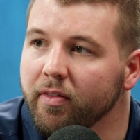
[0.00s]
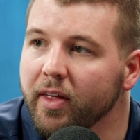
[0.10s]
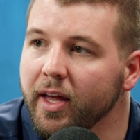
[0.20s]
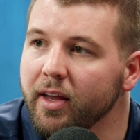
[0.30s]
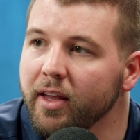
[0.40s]

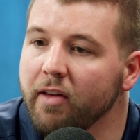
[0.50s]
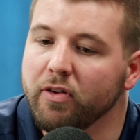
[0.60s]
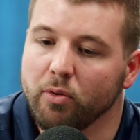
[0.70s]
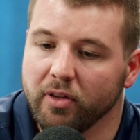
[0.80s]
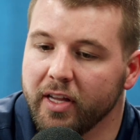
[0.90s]
that
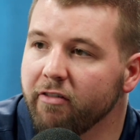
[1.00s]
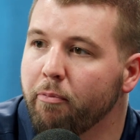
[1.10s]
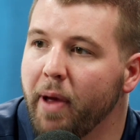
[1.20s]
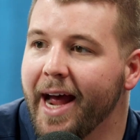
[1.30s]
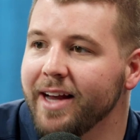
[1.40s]
if you
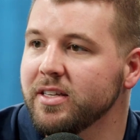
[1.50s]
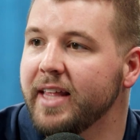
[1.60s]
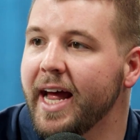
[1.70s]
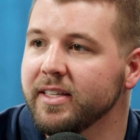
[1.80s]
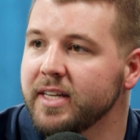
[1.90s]
live
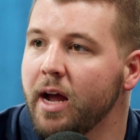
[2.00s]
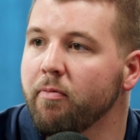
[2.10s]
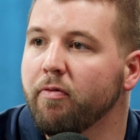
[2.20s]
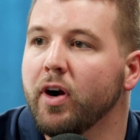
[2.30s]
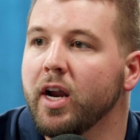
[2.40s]
past that
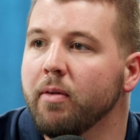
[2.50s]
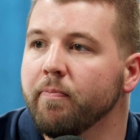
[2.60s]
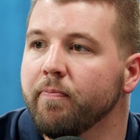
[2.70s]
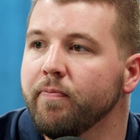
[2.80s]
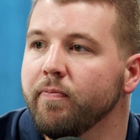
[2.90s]
time
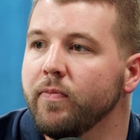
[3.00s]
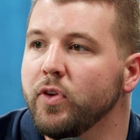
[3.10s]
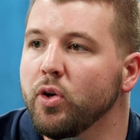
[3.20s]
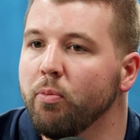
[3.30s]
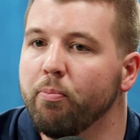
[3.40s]
frame,
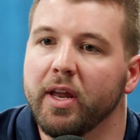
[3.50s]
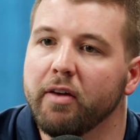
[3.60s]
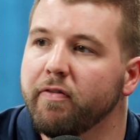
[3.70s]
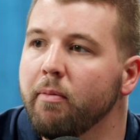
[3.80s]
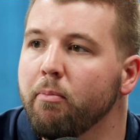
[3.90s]
you'll
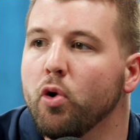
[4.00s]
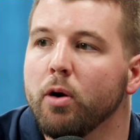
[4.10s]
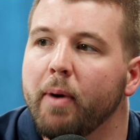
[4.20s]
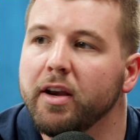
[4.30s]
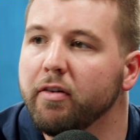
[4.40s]
benefit
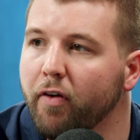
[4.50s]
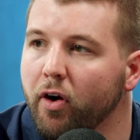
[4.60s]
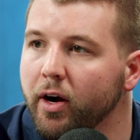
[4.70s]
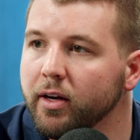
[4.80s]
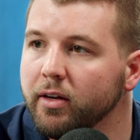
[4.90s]
more by
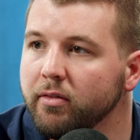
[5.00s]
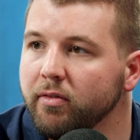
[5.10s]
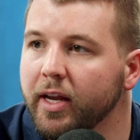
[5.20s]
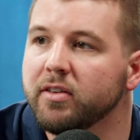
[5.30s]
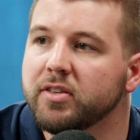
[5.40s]
deferring,
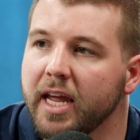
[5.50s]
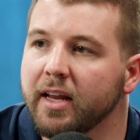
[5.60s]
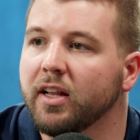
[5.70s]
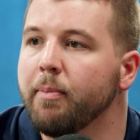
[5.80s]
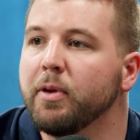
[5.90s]
like
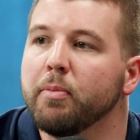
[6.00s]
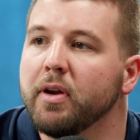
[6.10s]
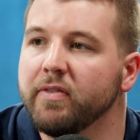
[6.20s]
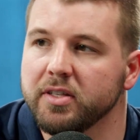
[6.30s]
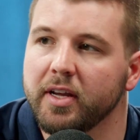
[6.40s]
claiming your
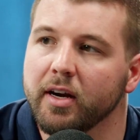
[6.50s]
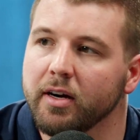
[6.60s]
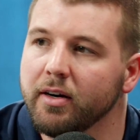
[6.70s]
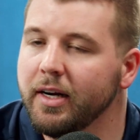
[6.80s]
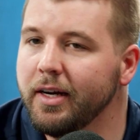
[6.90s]
benefits later.